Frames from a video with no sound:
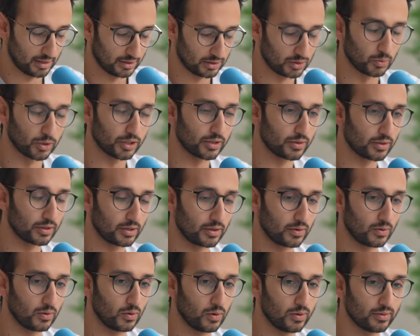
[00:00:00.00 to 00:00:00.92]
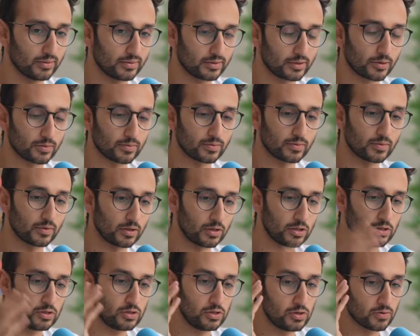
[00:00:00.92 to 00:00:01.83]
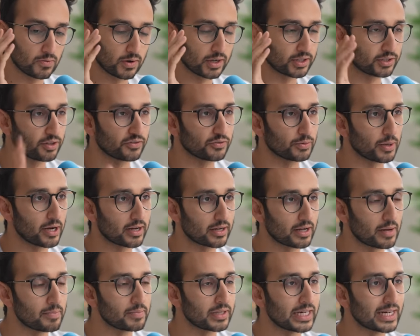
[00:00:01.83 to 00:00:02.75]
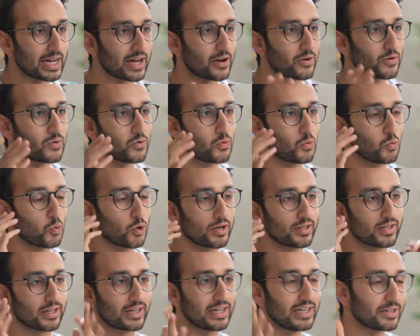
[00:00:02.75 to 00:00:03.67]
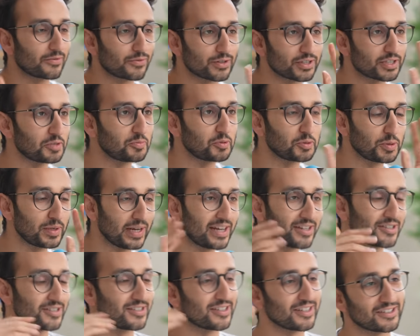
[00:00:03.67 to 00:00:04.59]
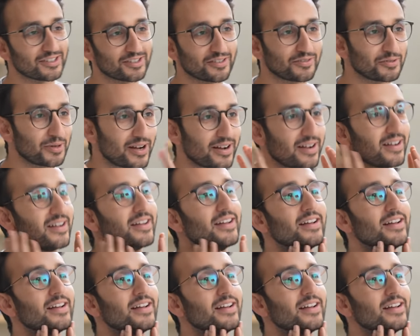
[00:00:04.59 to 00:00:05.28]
So you run a software company now. What are the key differences between agency and software?